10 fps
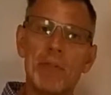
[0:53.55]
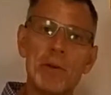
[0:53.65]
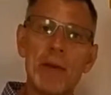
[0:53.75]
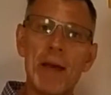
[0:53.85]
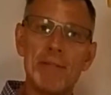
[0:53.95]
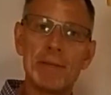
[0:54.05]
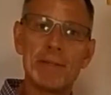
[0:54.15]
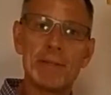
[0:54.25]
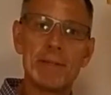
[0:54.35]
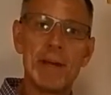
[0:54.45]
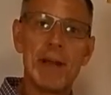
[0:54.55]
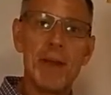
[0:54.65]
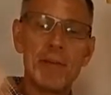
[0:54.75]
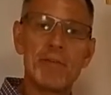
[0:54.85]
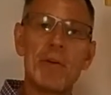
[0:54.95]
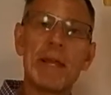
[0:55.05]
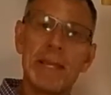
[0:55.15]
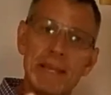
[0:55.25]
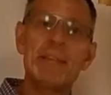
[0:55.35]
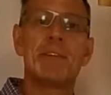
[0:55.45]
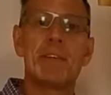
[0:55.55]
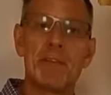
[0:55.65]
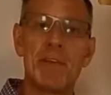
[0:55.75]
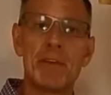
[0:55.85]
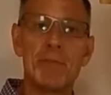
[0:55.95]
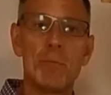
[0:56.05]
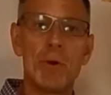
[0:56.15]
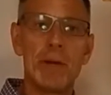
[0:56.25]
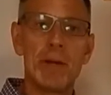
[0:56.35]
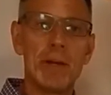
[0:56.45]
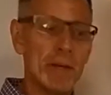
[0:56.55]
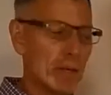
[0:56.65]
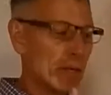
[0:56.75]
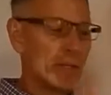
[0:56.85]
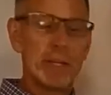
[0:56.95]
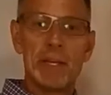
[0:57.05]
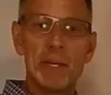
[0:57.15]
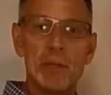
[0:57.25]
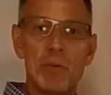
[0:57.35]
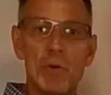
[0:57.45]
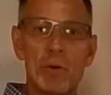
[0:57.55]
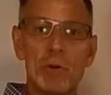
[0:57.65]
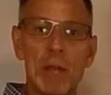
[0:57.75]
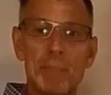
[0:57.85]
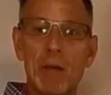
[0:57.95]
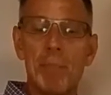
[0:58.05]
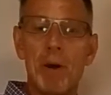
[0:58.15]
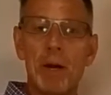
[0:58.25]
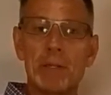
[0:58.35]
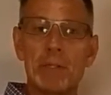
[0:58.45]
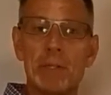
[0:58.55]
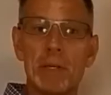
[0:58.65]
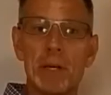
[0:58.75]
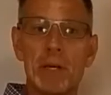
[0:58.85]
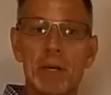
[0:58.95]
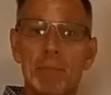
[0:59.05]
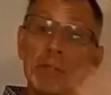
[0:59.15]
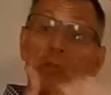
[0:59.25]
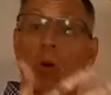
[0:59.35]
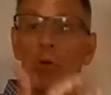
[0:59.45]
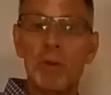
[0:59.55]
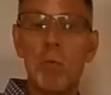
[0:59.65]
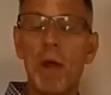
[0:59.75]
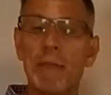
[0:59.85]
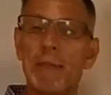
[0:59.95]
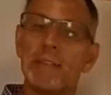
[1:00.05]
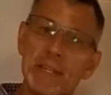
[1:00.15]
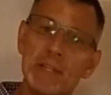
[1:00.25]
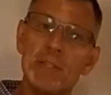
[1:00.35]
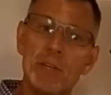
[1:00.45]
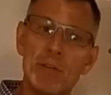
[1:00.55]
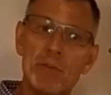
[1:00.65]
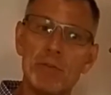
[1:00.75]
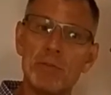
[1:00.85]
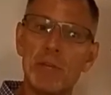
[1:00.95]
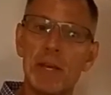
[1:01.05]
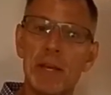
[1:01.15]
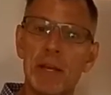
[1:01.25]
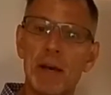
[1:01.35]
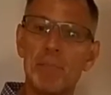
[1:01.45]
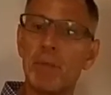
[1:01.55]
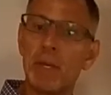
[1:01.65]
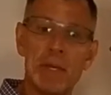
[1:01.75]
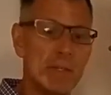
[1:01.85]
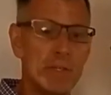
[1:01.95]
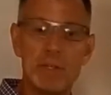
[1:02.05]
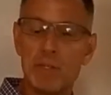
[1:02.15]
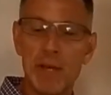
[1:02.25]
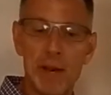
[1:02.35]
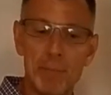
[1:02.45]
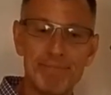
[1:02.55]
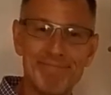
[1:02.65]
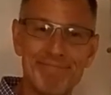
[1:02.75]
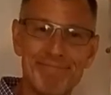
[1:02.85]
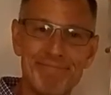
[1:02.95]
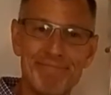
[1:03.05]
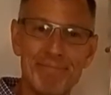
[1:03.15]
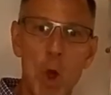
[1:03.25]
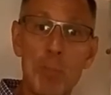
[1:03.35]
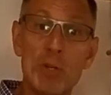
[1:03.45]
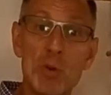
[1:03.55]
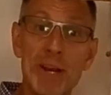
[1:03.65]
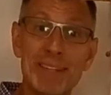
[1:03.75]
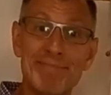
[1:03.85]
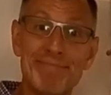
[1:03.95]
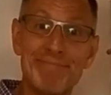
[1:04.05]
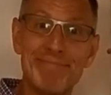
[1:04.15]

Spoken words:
And there you have it, another very easy and effective way to get your laptop box installed in a way that's easy to use and easy to set up. Hope you enjoyed it.